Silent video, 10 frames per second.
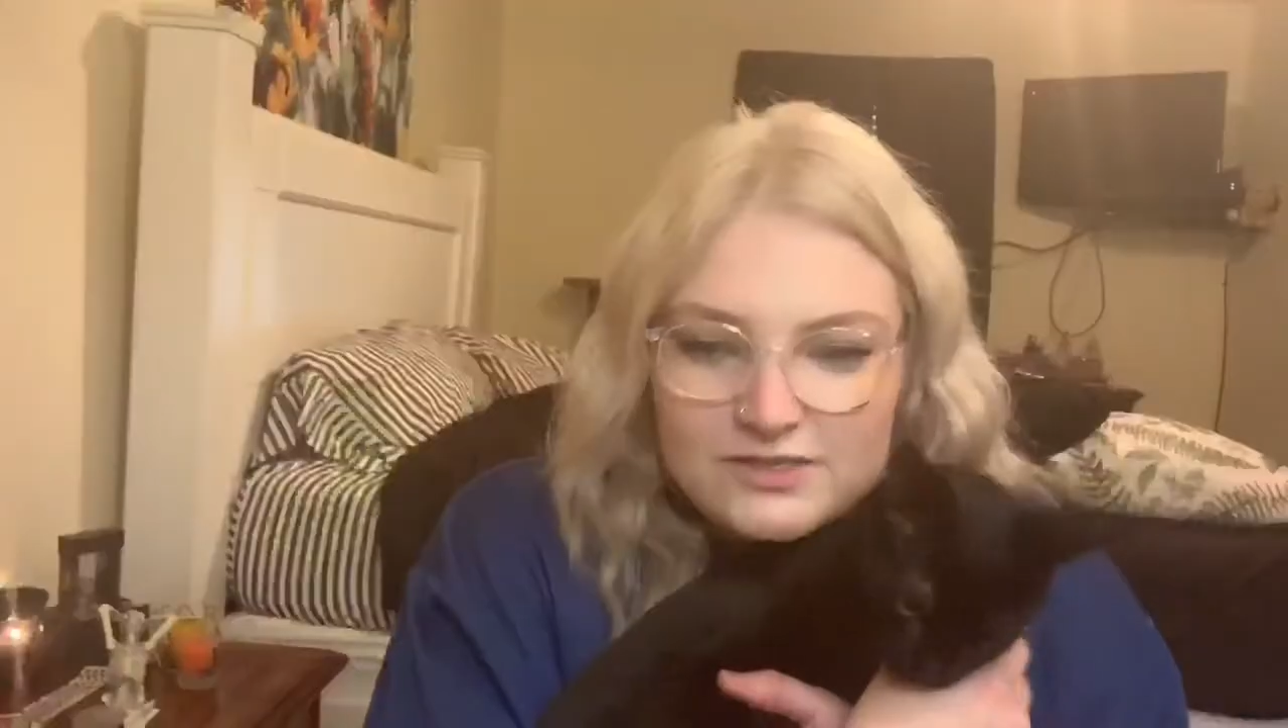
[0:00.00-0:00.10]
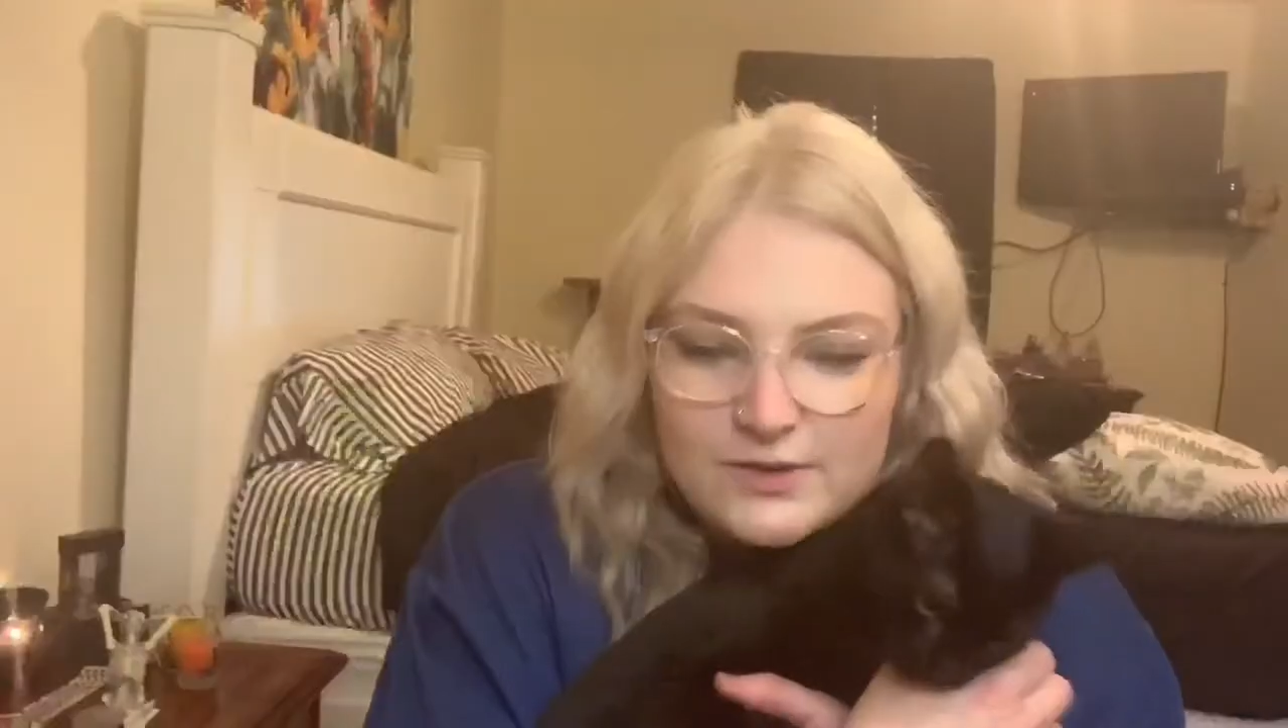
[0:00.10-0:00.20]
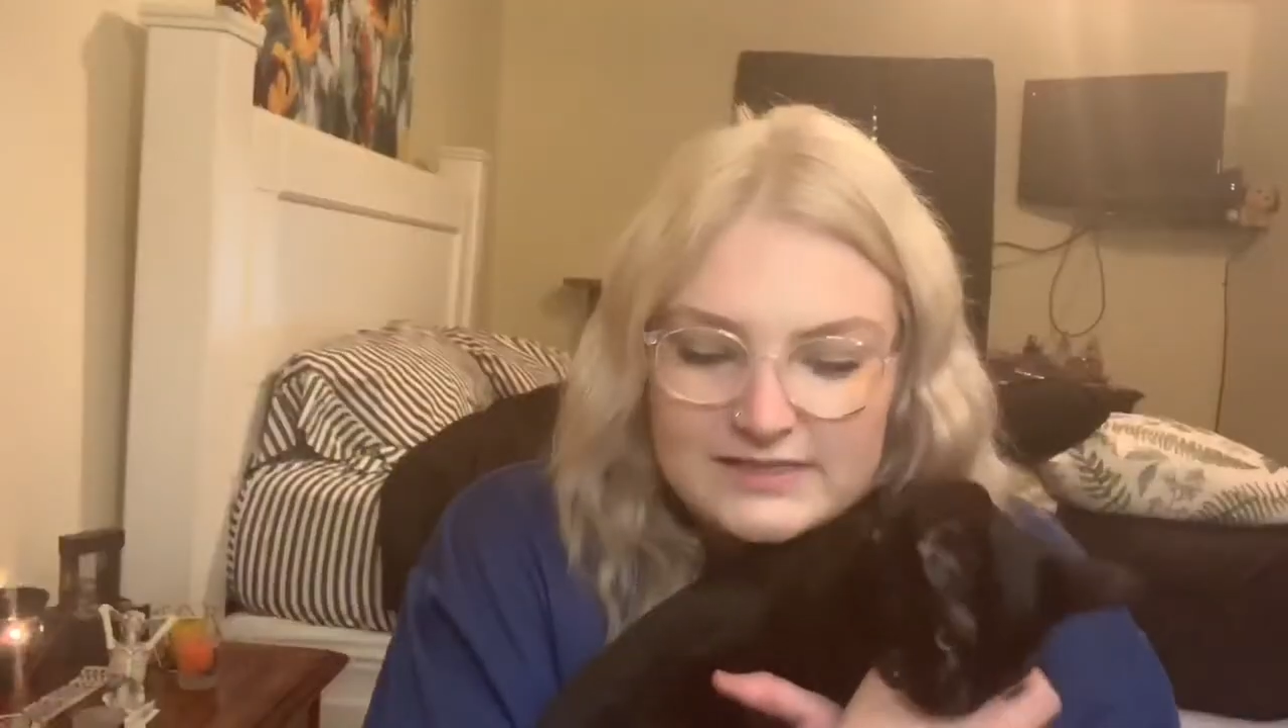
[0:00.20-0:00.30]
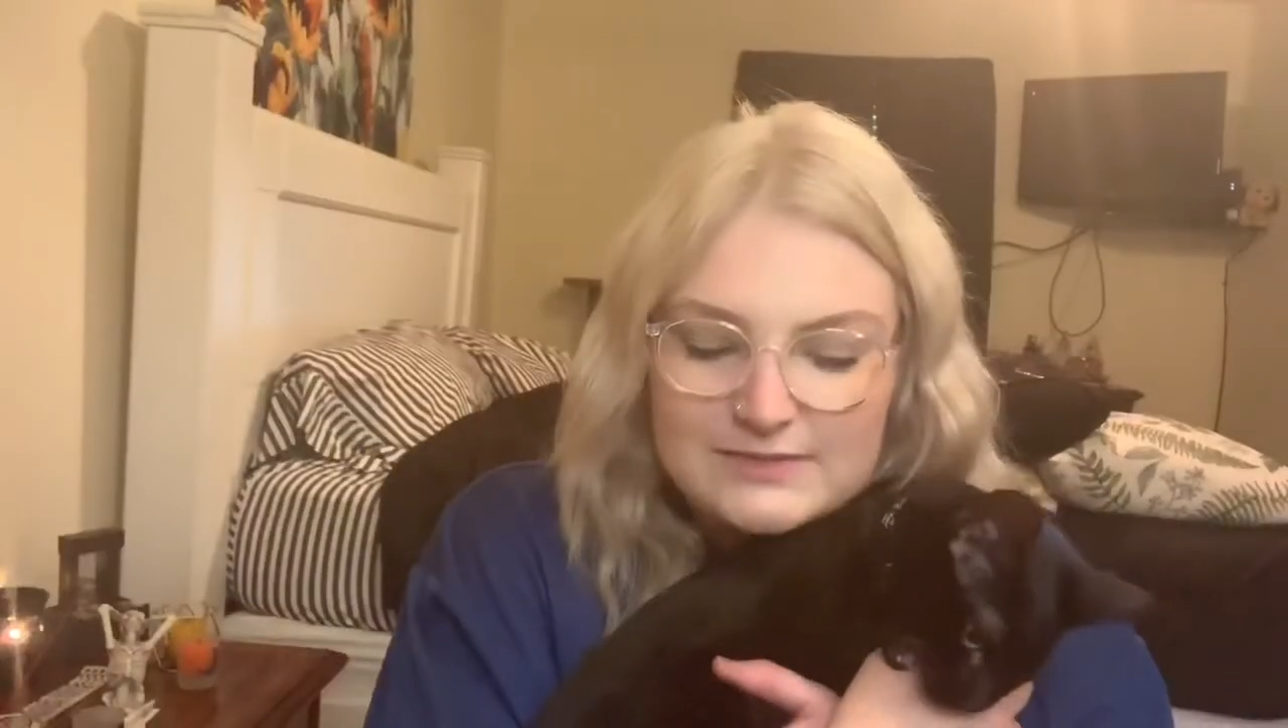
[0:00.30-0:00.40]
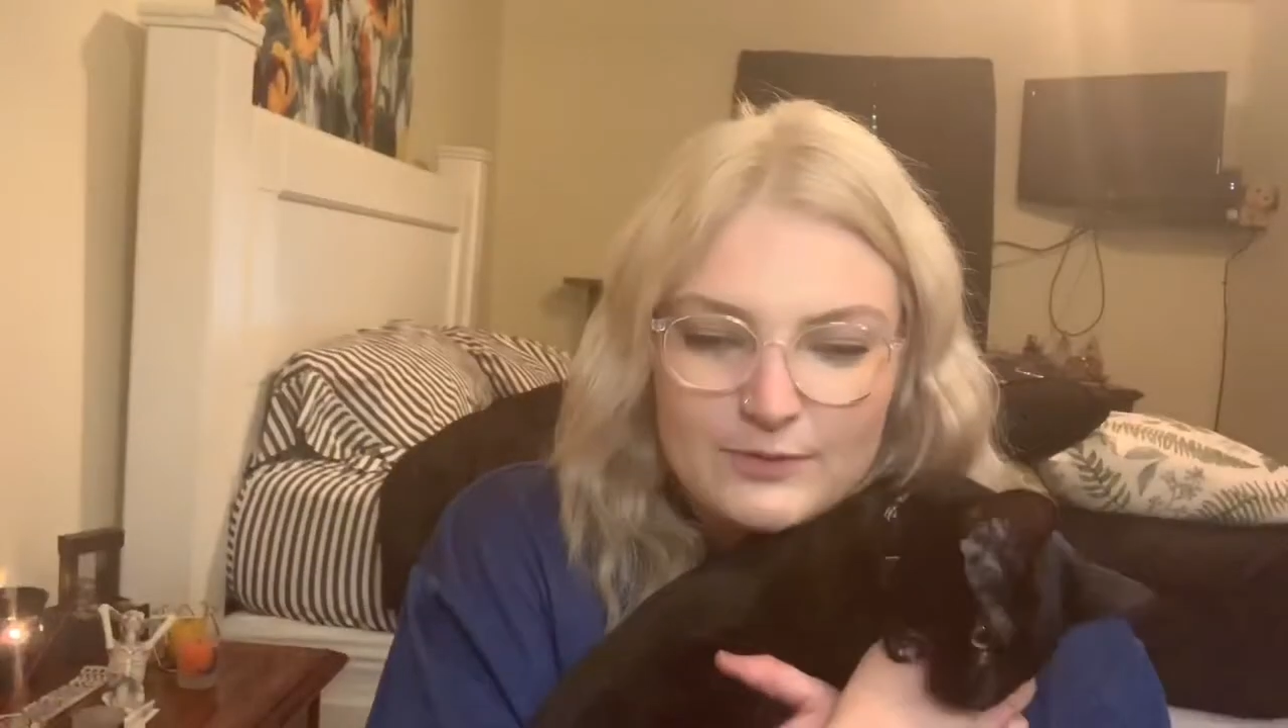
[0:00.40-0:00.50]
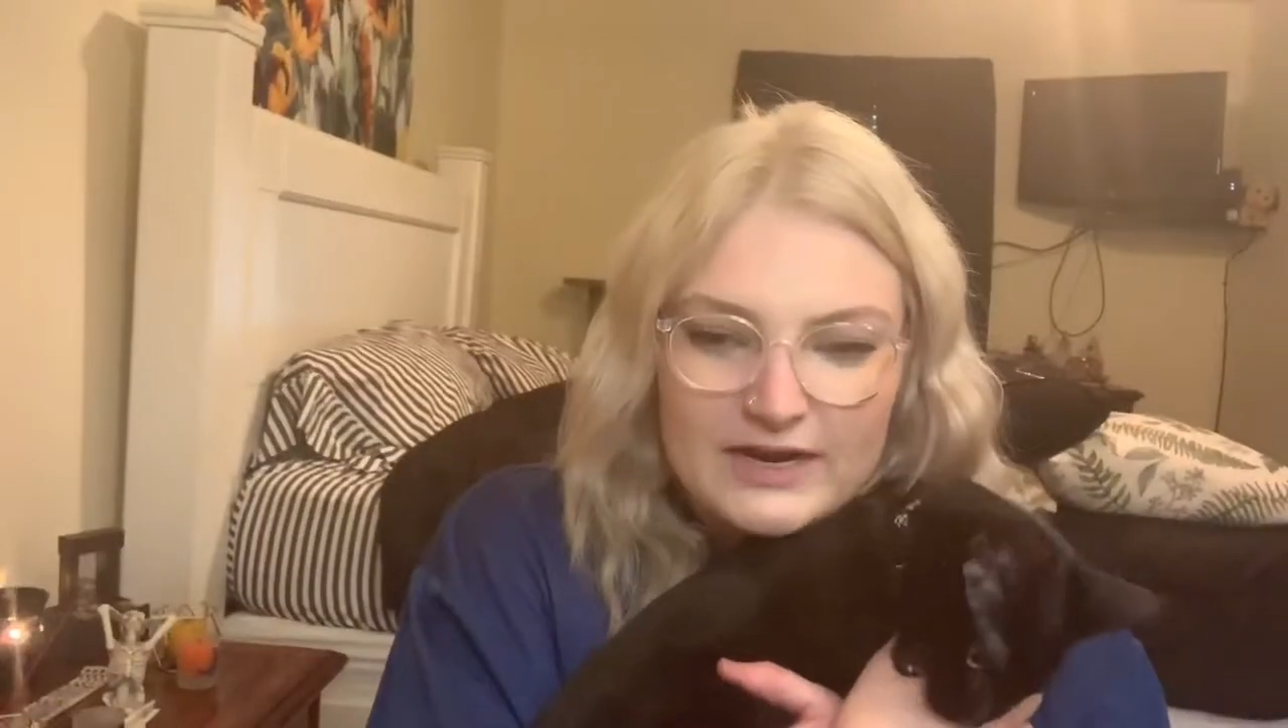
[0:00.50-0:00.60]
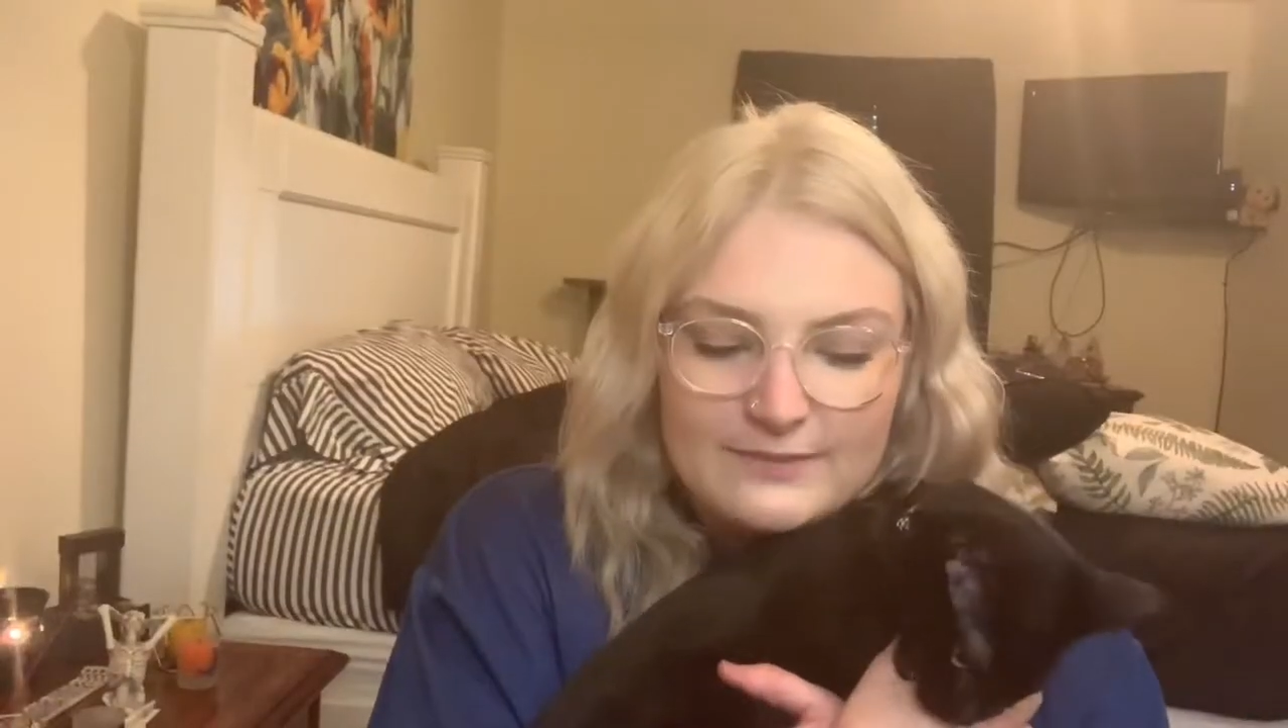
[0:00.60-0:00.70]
So I sprayed